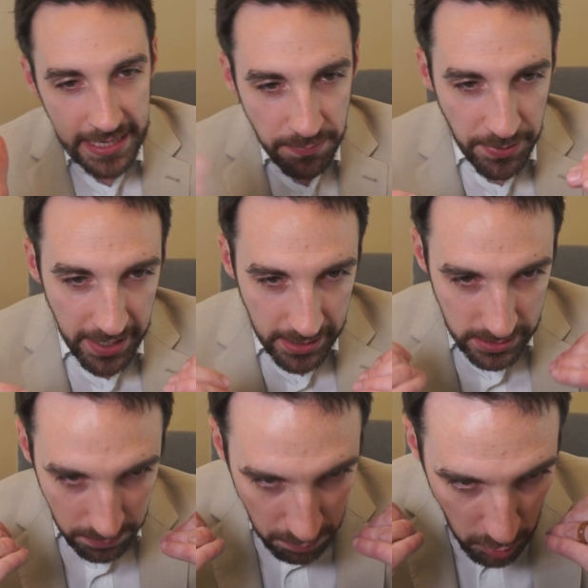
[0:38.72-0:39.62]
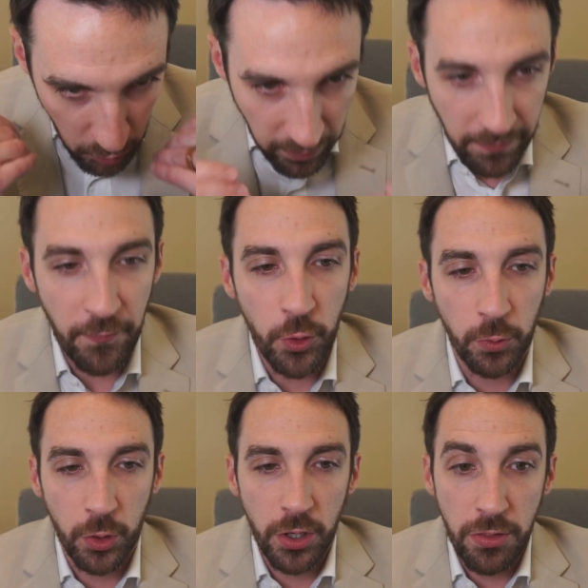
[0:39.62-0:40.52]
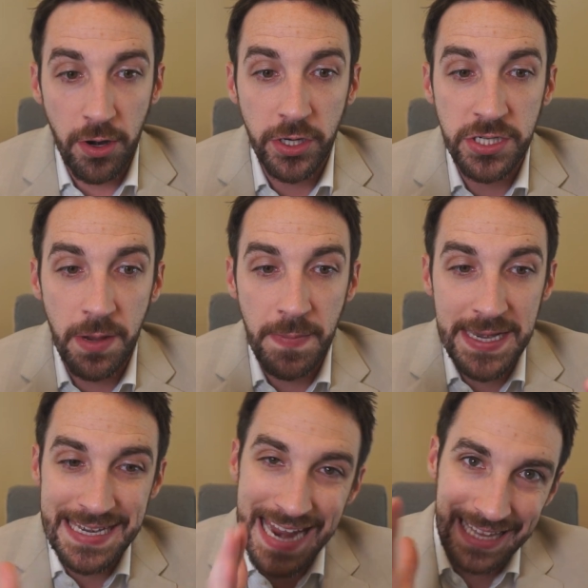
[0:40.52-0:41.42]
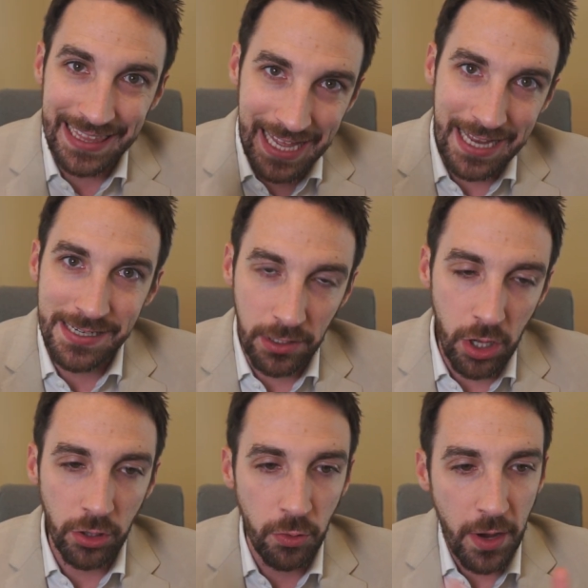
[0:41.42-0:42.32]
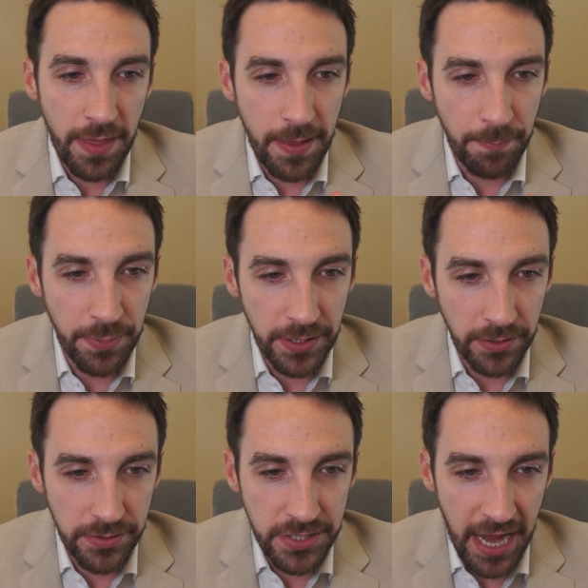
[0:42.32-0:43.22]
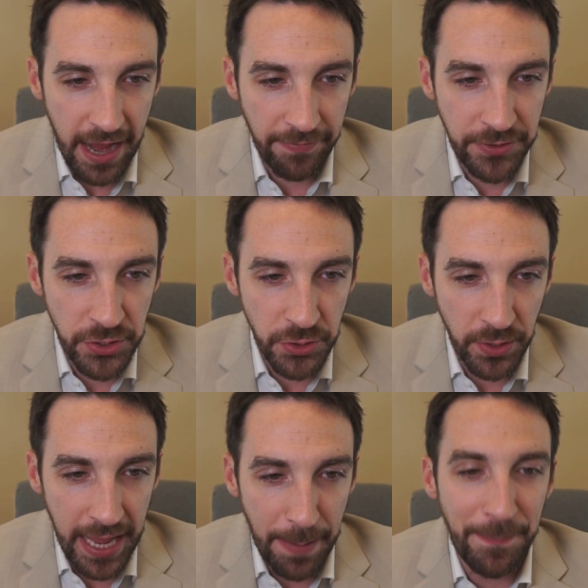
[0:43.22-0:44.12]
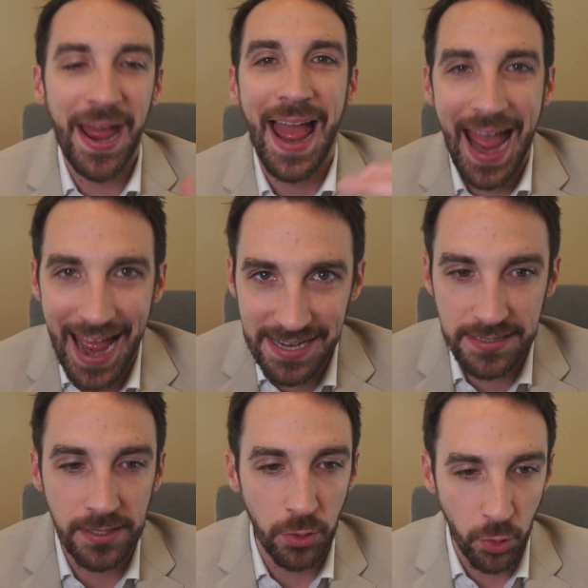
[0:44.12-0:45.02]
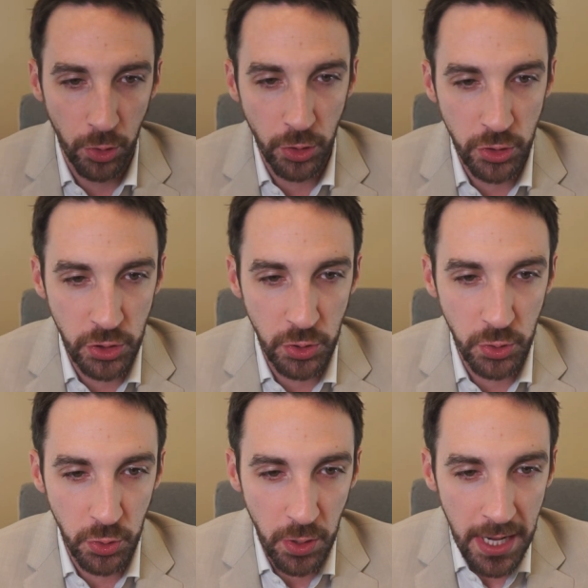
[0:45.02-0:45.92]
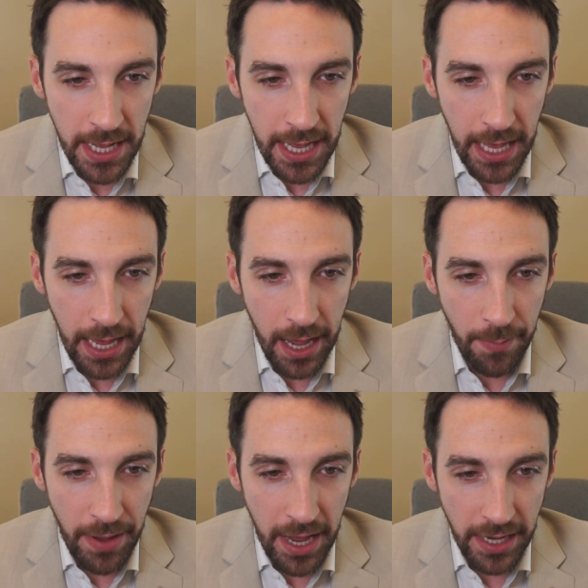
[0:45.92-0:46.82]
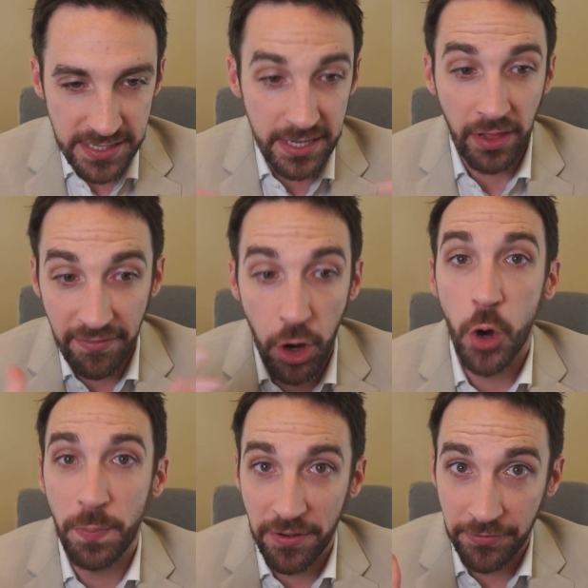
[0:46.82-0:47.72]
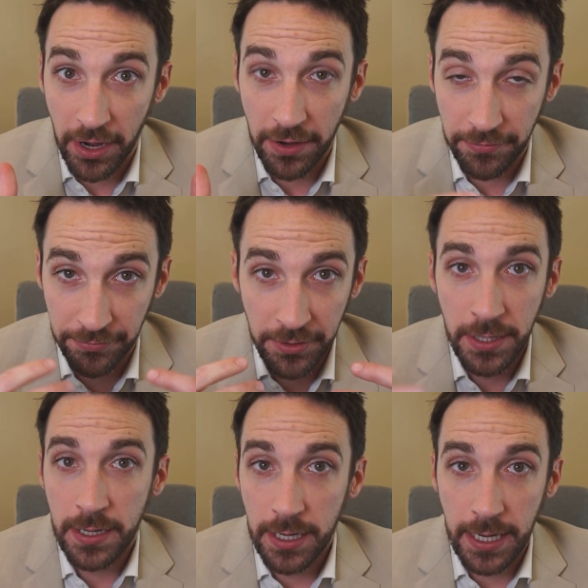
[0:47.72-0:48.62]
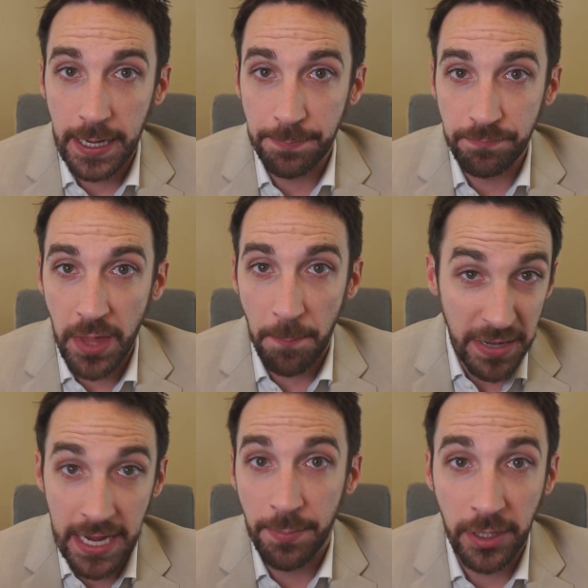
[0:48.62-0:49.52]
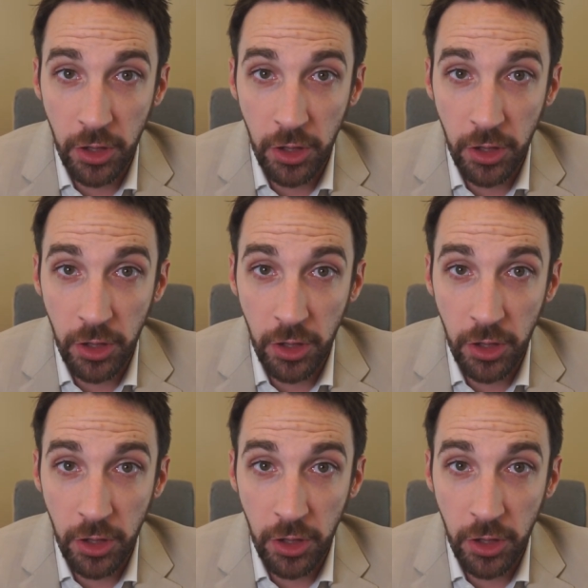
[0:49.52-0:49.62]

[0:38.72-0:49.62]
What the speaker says: keep things moving forward, there are some deadlines along the way that bills have to get passed in order to still have hope of becoming